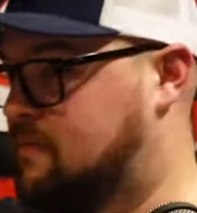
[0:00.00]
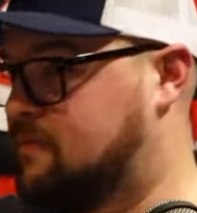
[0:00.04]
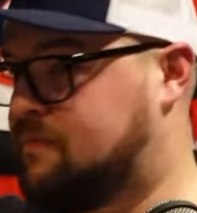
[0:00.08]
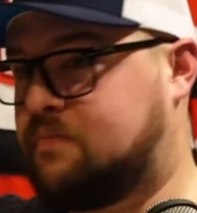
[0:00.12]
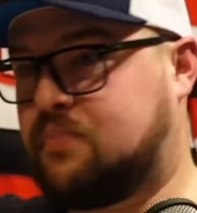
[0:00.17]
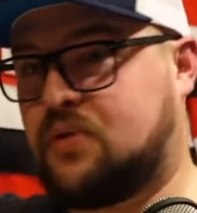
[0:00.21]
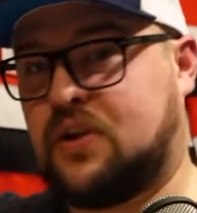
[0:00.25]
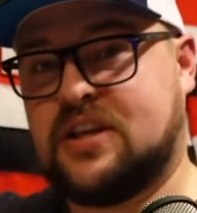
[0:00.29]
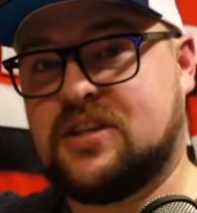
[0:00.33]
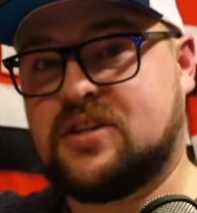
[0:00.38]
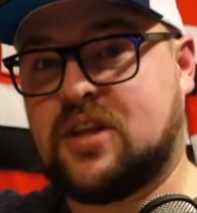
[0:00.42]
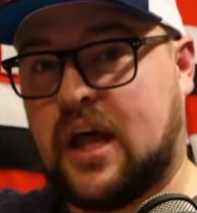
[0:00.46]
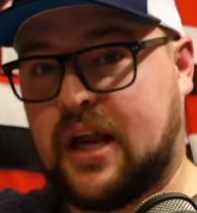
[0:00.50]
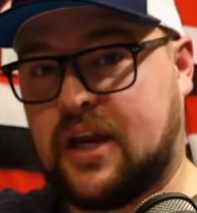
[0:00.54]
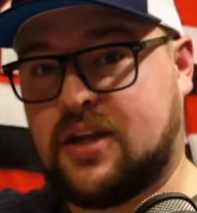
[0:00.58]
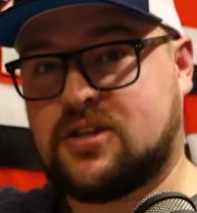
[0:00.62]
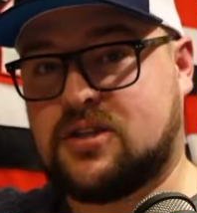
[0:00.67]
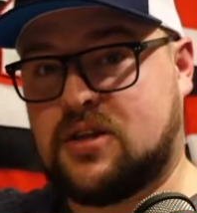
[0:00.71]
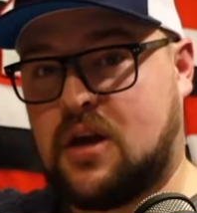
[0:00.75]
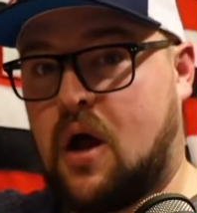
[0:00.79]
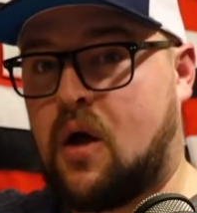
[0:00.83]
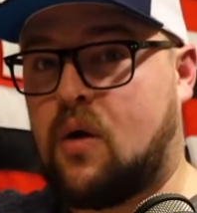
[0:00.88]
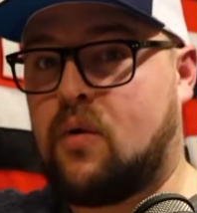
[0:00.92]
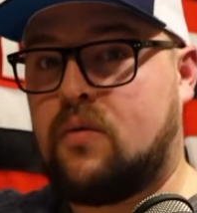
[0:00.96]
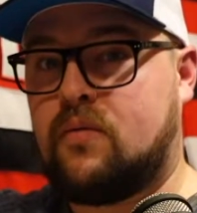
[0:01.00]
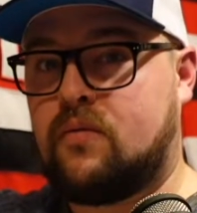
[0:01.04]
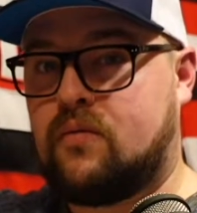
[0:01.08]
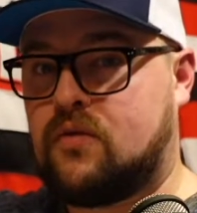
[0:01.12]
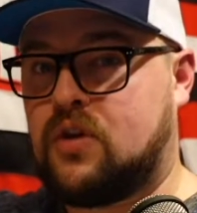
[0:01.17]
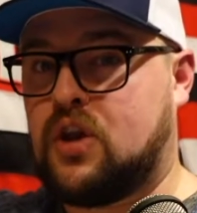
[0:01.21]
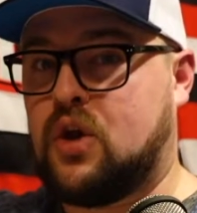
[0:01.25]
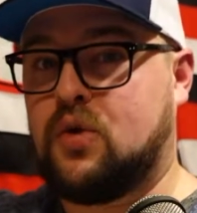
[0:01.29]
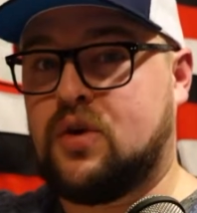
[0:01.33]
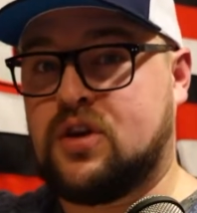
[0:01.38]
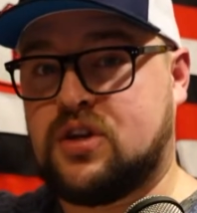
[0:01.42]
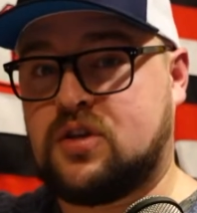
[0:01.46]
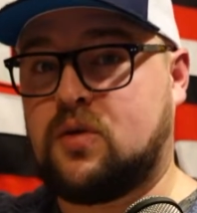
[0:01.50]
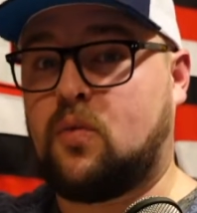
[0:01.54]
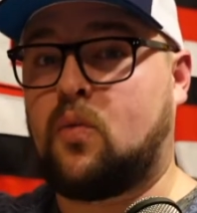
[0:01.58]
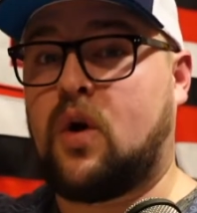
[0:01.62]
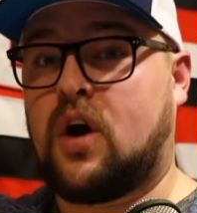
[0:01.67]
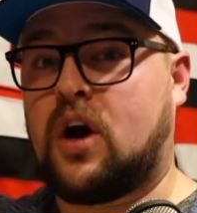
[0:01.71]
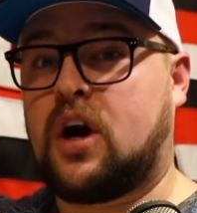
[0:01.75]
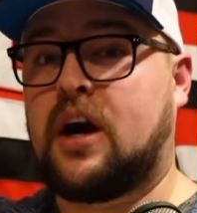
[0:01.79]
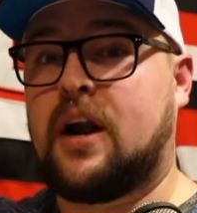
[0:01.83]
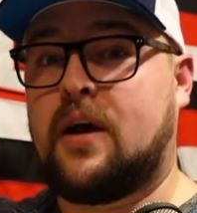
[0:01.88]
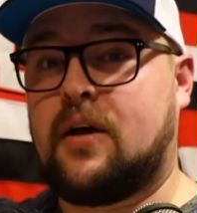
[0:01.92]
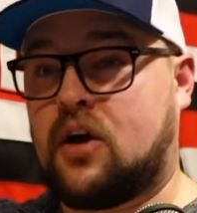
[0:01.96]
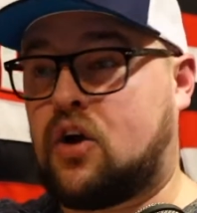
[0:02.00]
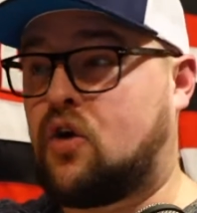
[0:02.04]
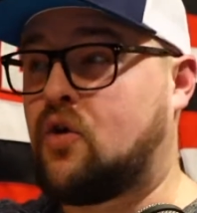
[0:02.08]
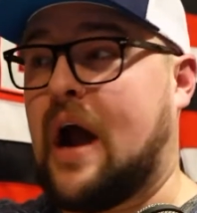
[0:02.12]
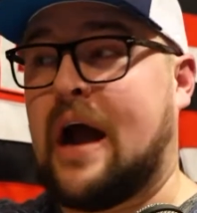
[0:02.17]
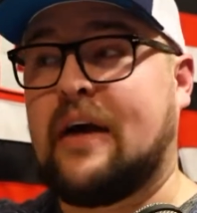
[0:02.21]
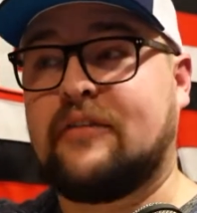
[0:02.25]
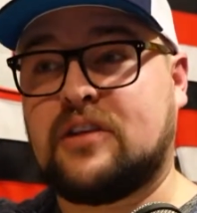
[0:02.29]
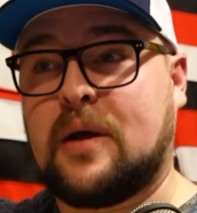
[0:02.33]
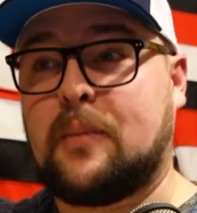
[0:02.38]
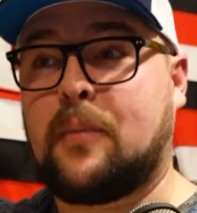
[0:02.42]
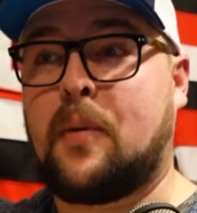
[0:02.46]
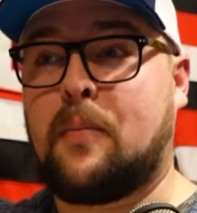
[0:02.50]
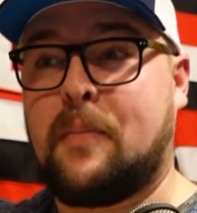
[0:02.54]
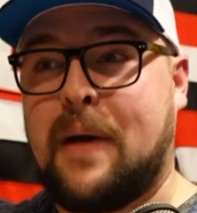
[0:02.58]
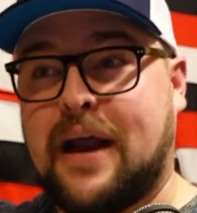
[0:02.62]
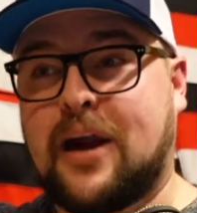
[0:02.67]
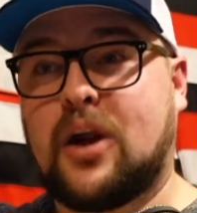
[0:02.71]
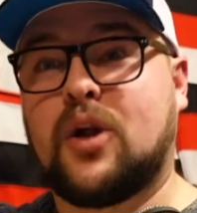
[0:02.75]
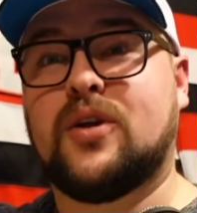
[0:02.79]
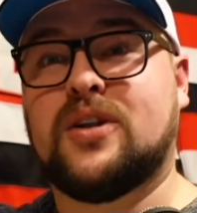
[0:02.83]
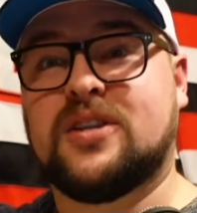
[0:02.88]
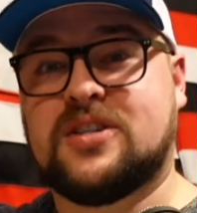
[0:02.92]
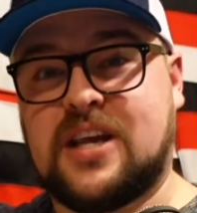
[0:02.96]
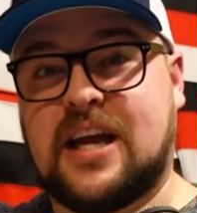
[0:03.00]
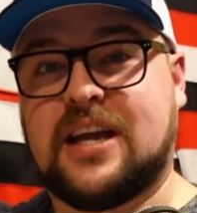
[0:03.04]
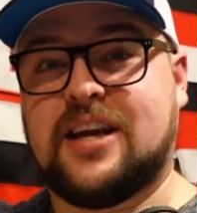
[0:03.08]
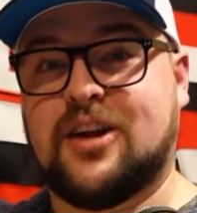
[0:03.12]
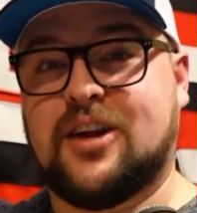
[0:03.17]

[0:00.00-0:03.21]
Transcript: please let us know. We're going to craft up a medal and send